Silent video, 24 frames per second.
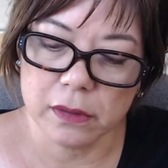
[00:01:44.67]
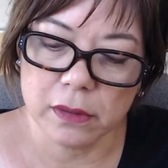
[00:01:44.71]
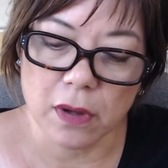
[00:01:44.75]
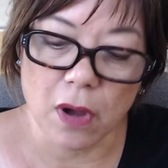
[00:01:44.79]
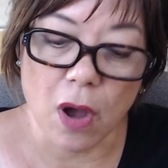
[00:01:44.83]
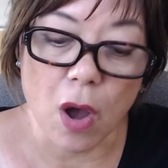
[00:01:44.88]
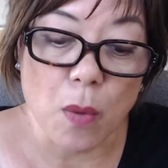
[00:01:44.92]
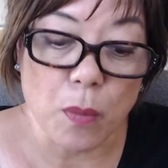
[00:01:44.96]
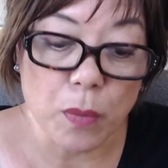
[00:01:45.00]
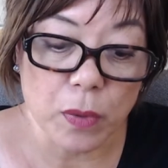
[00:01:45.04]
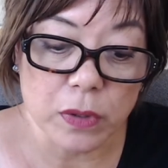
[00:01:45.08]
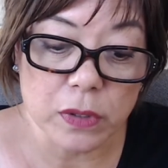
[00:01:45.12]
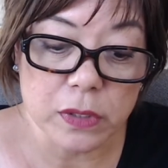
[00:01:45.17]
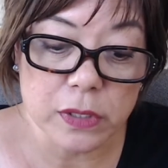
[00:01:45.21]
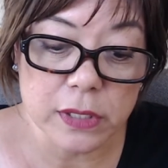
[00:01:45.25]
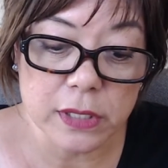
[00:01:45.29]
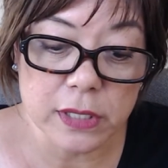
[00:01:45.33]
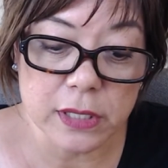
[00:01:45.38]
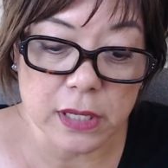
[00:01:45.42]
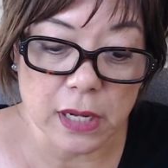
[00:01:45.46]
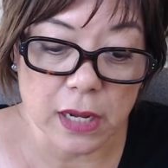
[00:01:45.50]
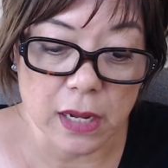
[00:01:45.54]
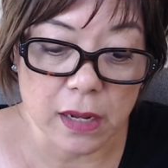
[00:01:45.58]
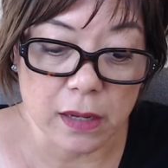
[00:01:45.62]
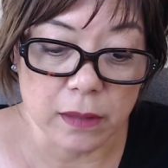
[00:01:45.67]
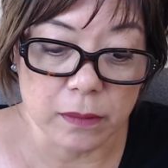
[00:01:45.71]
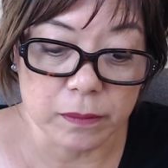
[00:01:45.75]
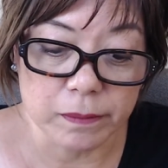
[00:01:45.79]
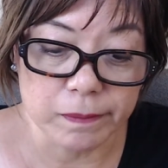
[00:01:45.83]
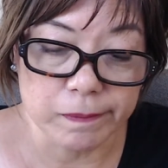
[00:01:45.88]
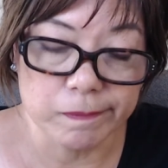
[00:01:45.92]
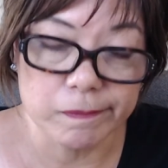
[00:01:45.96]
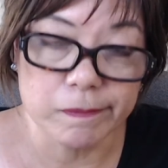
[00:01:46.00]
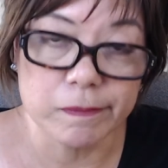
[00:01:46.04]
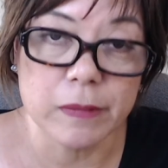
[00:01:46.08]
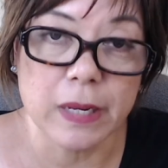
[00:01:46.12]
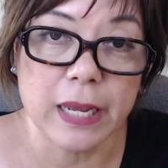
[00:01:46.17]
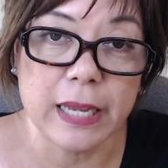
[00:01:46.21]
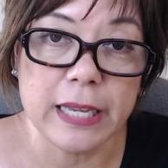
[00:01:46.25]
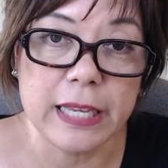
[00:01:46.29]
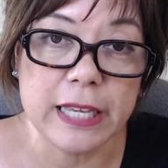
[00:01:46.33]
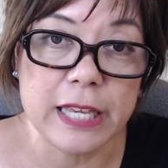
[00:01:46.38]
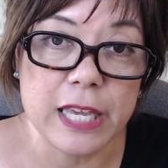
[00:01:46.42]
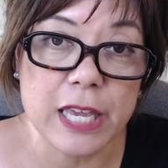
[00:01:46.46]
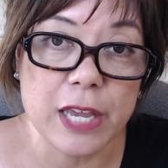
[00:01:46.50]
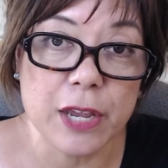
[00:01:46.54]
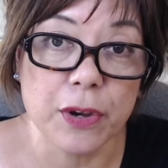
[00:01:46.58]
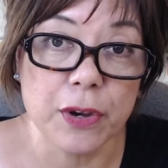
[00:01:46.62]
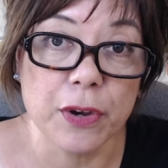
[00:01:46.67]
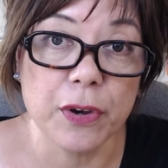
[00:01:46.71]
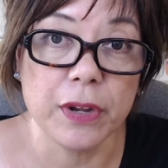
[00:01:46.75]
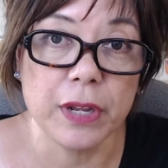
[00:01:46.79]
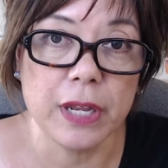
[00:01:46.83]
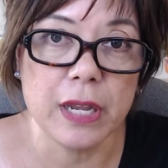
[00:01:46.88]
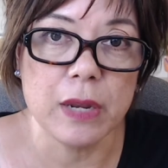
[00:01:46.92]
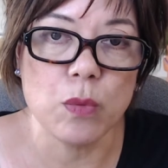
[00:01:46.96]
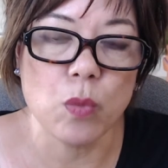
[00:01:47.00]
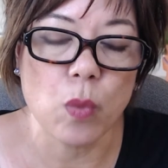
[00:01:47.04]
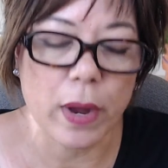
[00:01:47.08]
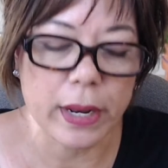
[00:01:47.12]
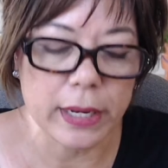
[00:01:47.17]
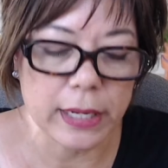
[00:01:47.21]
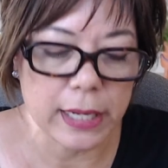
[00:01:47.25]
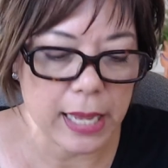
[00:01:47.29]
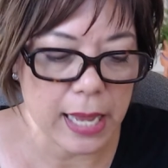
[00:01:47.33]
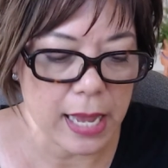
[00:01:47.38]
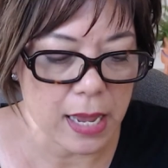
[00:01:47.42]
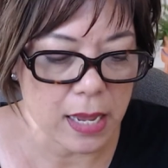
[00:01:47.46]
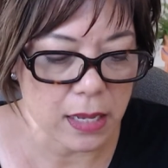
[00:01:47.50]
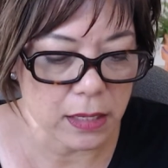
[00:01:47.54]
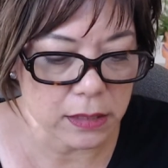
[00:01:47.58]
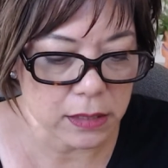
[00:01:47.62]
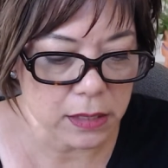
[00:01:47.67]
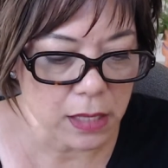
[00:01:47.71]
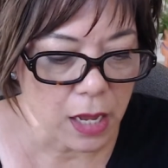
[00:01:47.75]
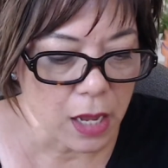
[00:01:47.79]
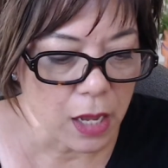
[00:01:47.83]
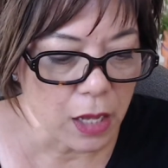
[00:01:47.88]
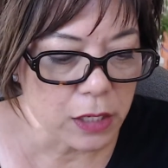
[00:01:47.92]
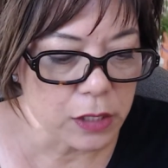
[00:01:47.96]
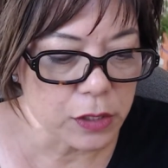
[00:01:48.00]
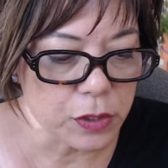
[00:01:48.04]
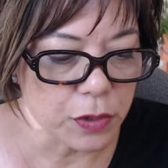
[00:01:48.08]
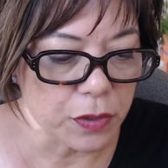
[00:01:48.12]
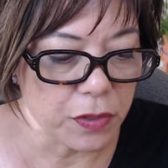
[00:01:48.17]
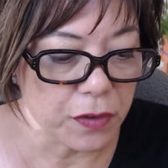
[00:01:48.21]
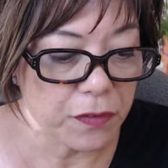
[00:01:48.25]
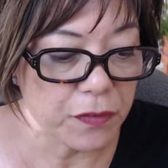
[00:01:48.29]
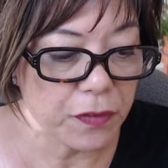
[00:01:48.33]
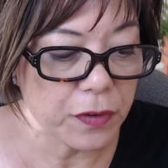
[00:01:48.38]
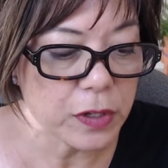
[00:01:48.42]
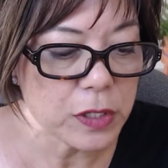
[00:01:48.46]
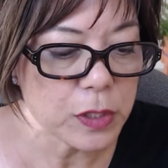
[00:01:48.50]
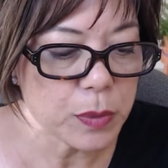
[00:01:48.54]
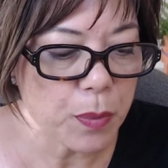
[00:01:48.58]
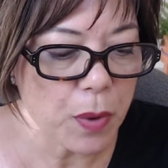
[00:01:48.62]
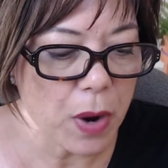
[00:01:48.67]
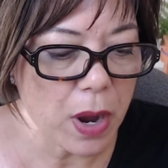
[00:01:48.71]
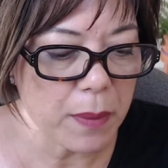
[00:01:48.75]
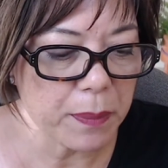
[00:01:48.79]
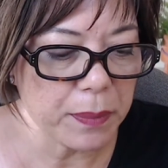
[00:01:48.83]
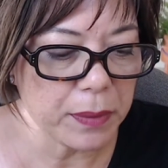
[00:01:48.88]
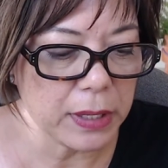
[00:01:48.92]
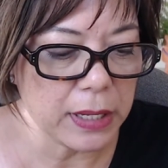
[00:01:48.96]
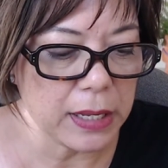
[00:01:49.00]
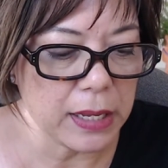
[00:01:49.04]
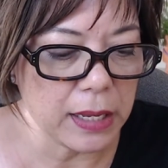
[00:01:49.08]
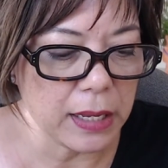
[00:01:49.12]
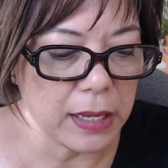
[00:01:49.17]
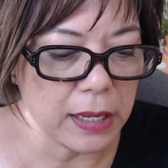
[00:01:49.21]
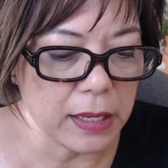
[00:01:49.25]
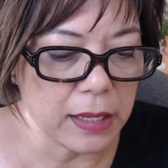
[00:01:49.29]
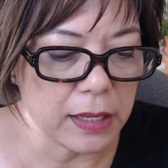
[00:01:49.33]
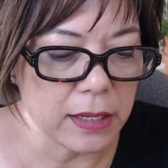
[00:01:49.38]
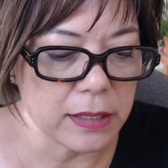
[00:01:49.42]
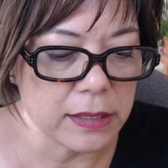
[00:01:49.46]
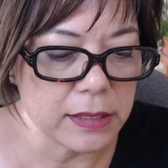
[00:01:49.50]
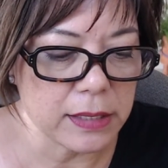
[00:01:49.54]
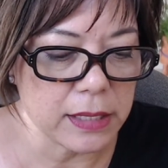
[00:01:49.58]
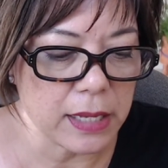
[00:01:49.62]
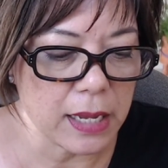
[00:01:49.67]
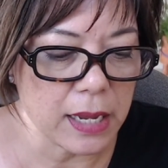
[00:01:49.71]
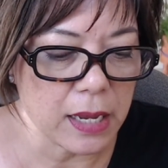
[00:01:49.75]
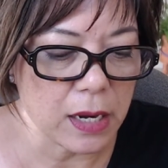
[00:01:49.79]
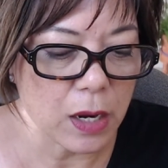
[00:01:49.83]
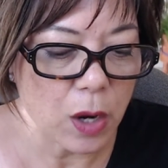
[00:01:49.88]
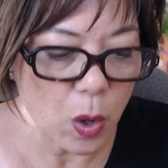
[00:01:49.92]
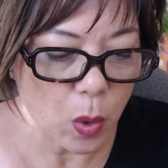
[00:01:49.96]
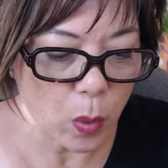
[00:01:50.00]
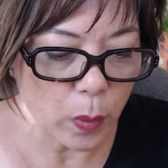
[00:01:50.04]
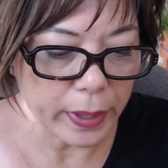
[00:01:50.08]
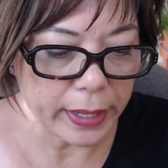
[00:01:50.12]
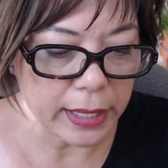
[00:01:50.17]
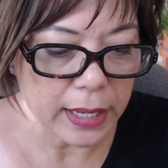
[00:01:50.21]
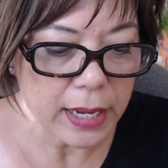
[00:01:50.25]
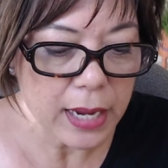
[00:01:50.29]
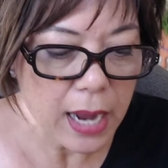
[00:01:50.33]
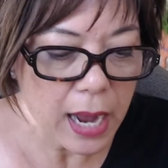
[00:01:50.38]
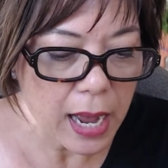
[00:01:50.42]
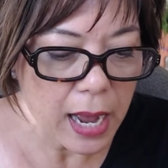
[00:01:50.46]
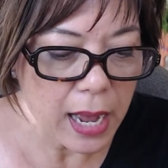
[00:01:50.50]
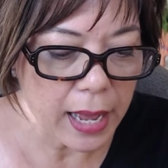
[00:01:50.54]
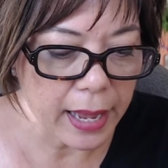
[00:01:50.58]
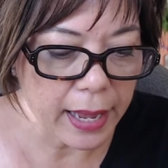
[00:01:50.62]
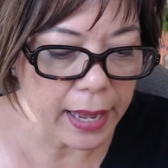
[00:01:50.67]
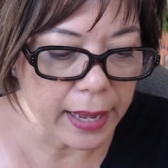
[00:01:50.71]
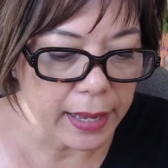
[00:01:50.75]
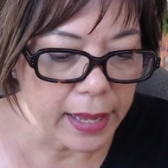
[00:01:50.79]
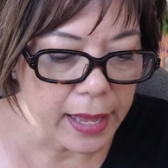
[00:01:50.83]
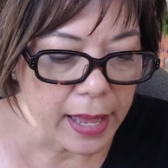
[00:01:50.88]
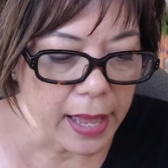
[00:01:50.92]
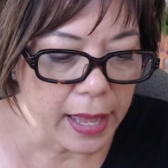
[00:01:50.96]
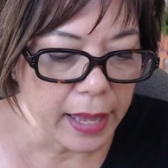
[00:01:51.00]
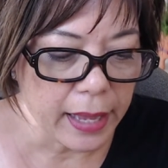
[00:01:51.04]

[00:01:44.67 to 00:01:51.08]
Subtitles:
almost a year in one case. So the first property is in Hawaii Kai.